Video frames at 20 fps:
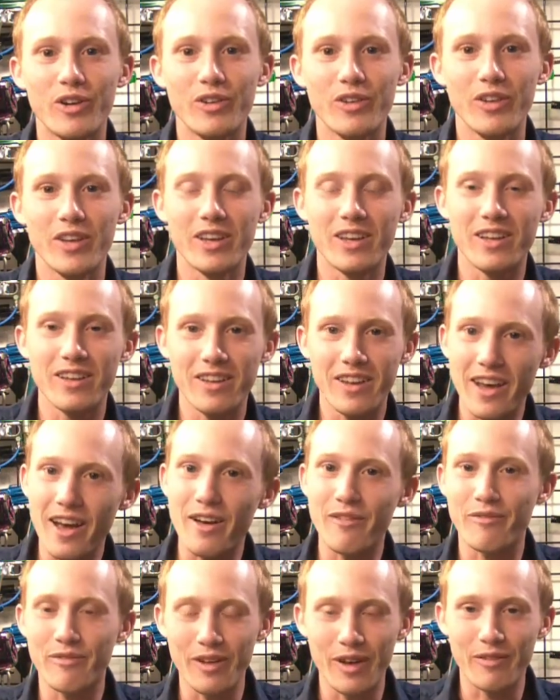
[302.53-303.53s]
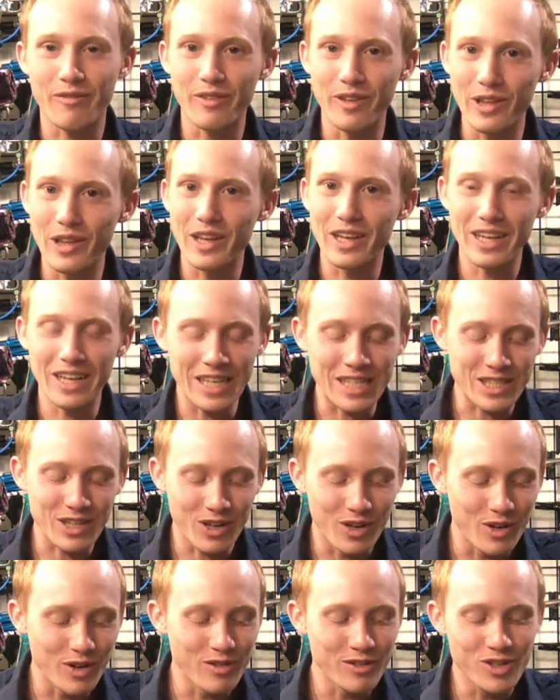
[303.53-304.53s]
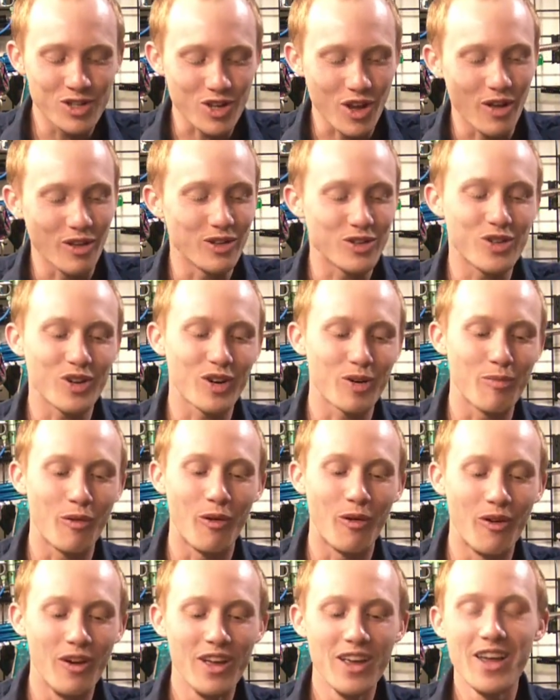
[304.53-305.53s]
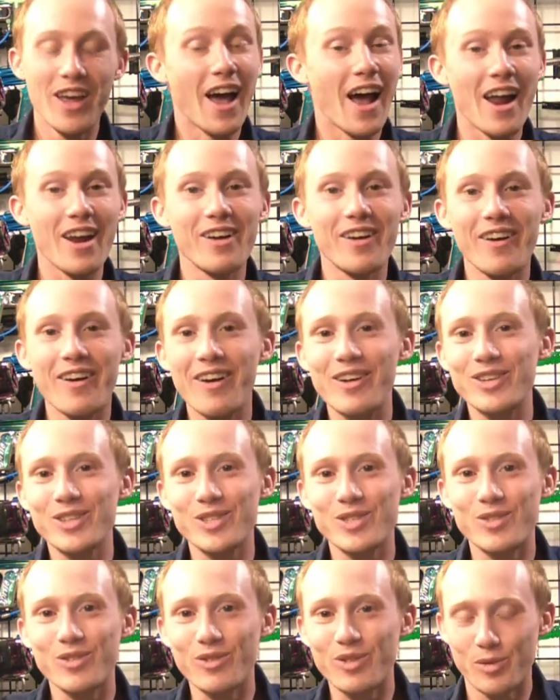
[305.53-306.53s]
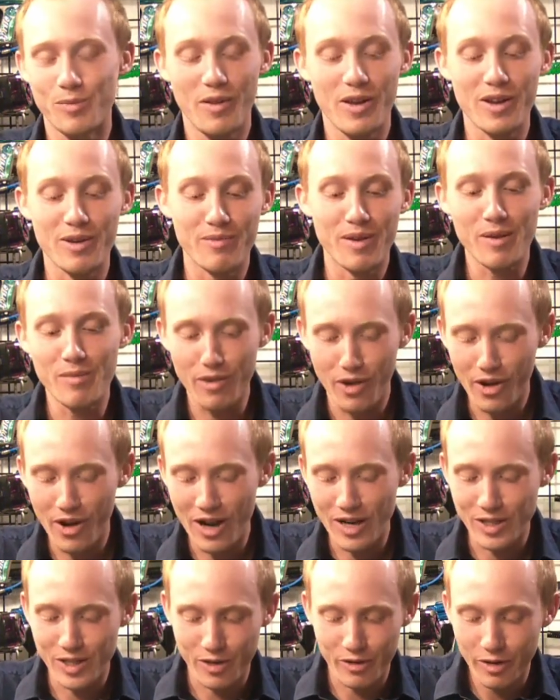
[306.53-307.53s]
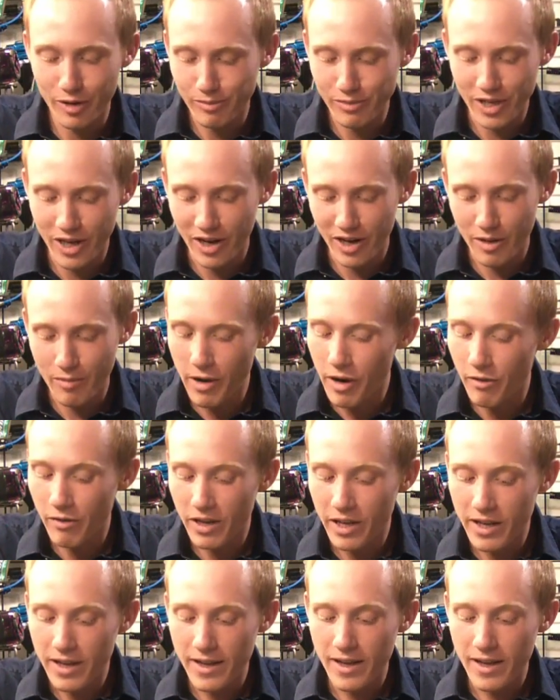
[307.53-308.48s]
and like, yeah, I feel like it's good, solid trigger pull. I don't know how else to explain it. Maybe you guys know what I'm talking about.